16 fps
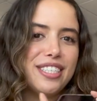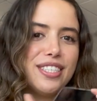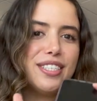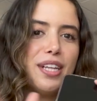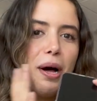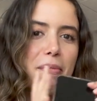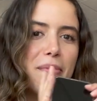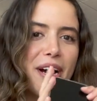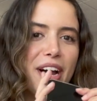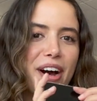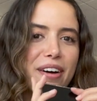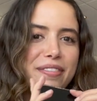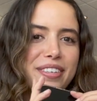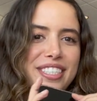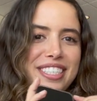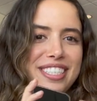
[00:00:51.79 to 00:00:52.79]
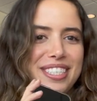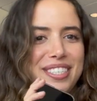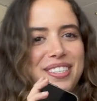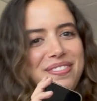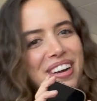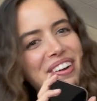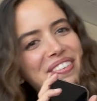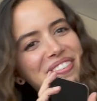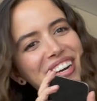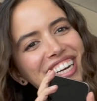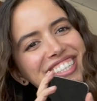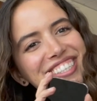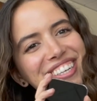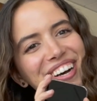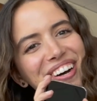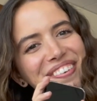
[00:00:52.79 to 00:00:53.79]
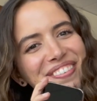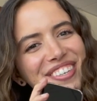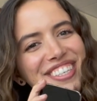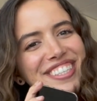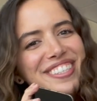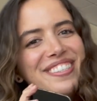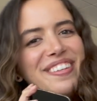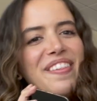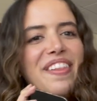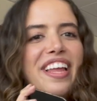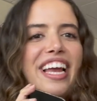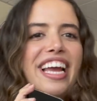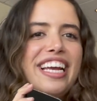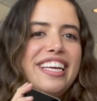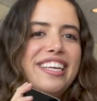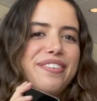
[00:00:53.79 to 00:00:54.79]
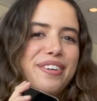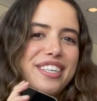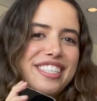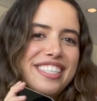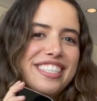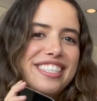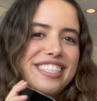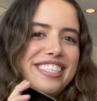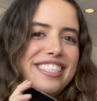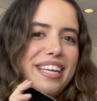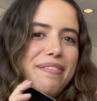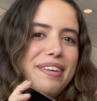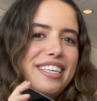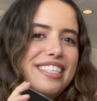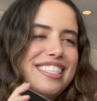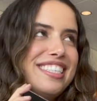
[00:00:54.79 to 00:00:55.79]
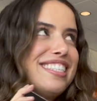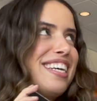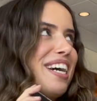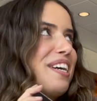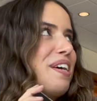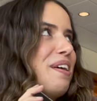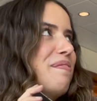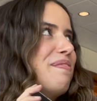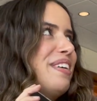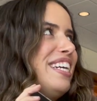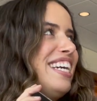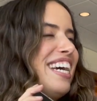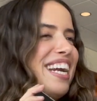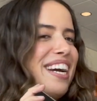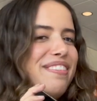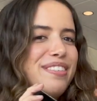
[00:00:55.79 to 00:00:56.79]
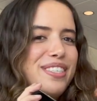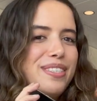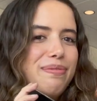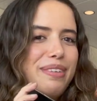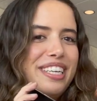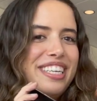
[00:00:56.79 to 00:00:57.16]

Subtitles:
is not my office. This is my friend's office. He works in this amazing tech company, and I've just been